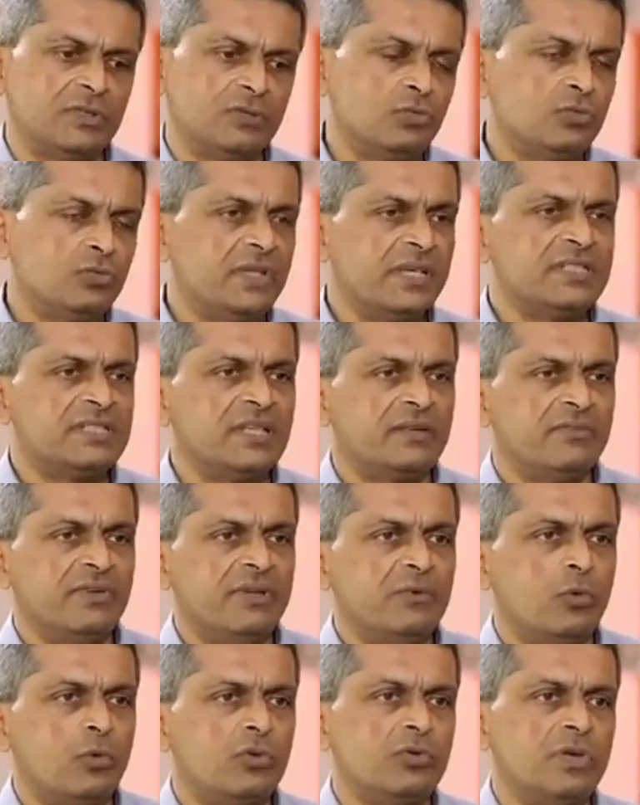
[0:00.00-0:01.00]
The two things that
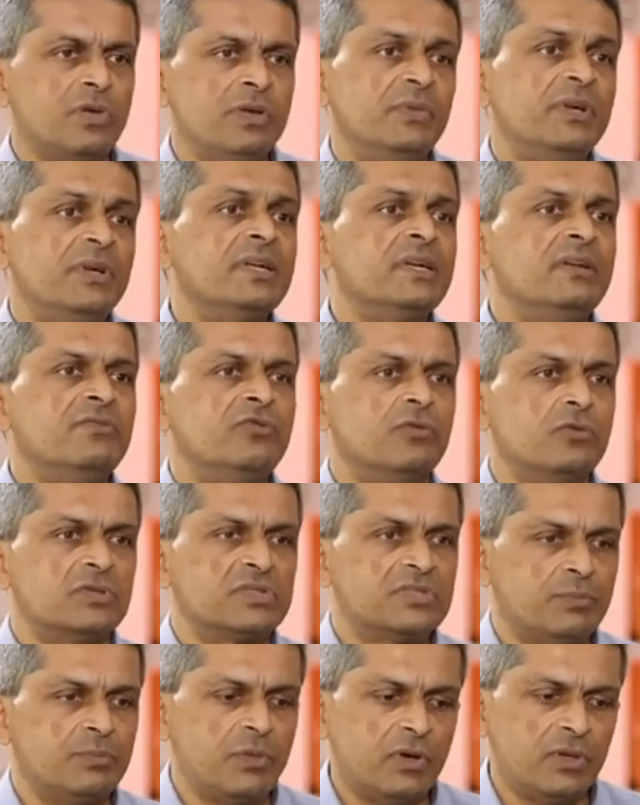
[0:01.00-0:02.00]
we want to immediately
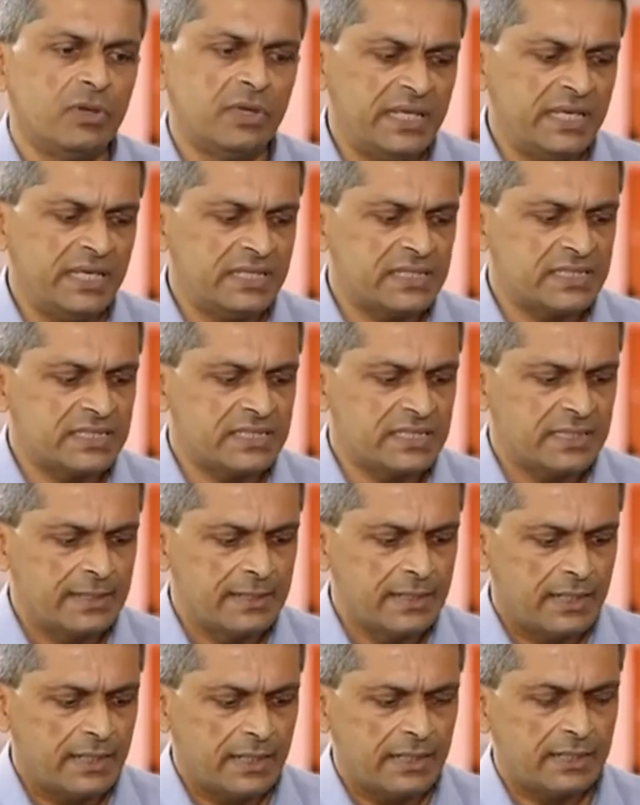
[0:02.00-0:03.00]
focus upon is
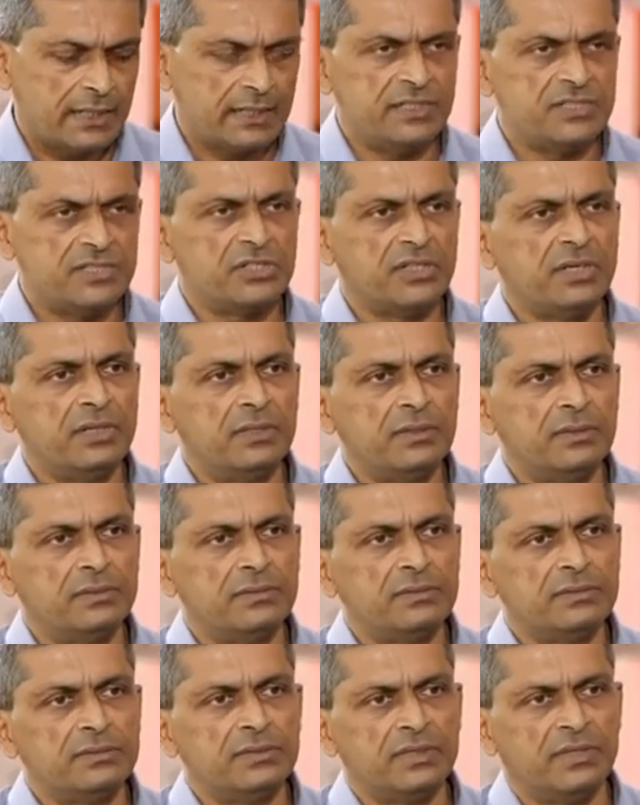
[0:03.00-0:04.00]
uh, digital.
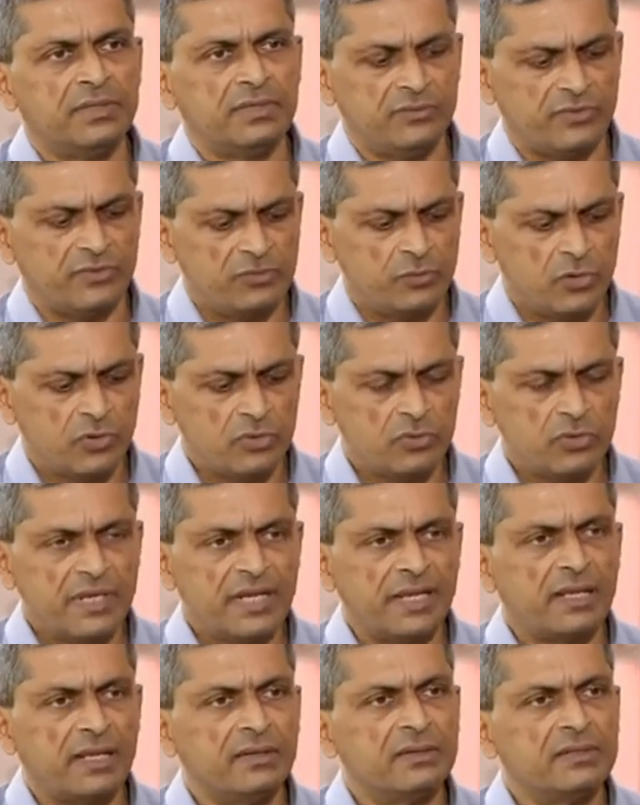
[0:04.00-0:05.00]
Hmm. Uh, we want to
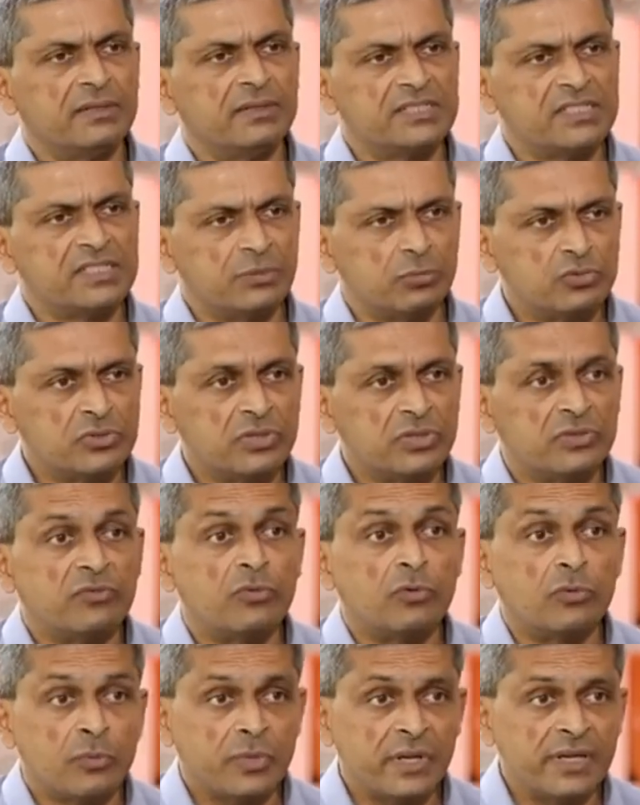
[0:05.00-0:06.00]
get our distribution
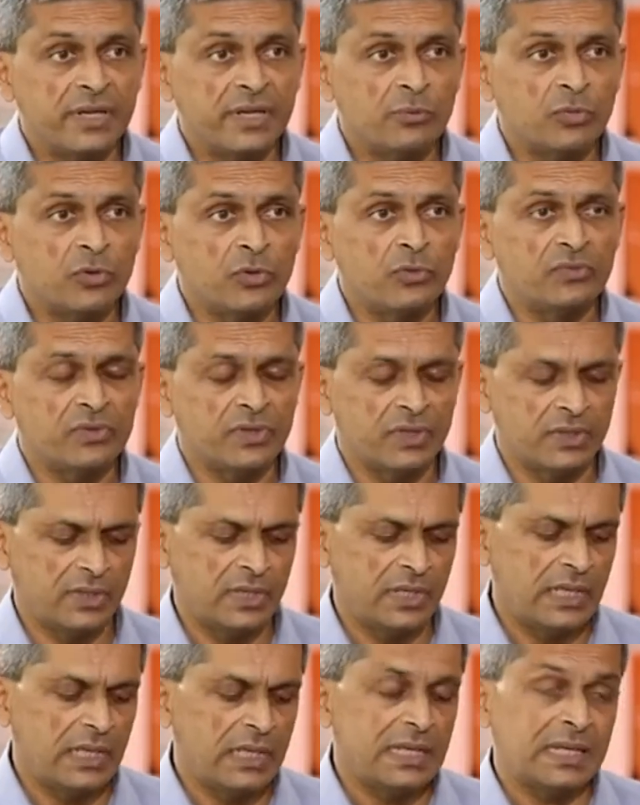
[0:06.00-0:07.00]
footprint improved.
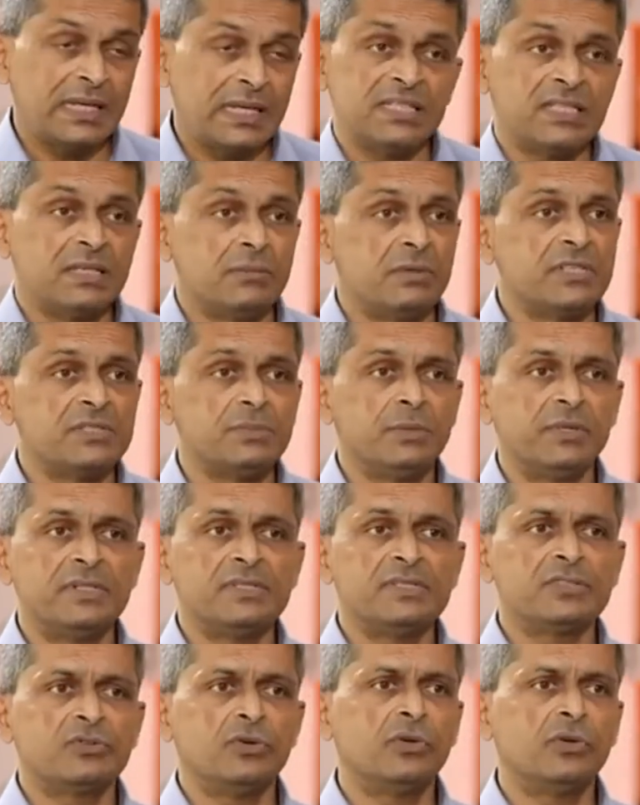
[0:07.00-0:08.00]
Hmm. Customer experience is